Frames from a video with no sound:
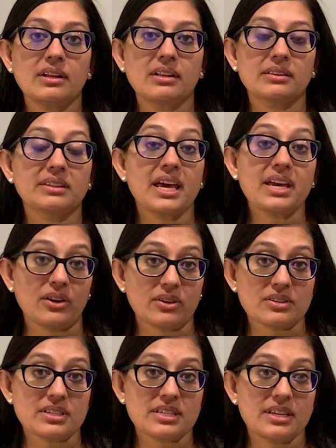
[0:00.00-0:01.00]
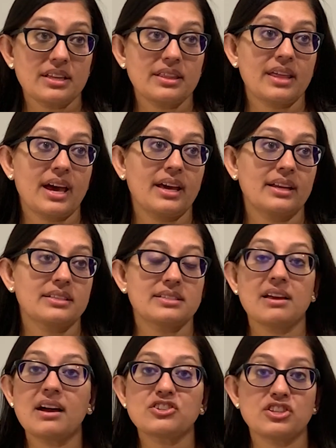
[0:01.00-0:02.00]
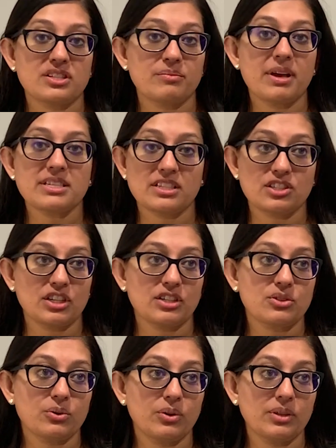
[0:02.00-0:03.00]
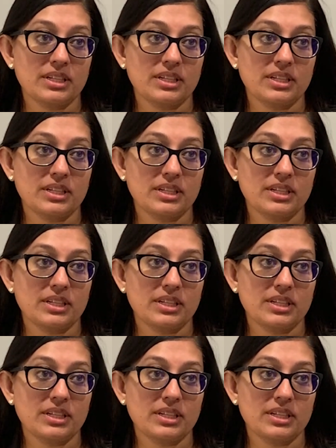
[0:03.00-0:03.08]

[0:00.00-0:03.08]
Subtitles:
layers, that it's not just a messaging tool,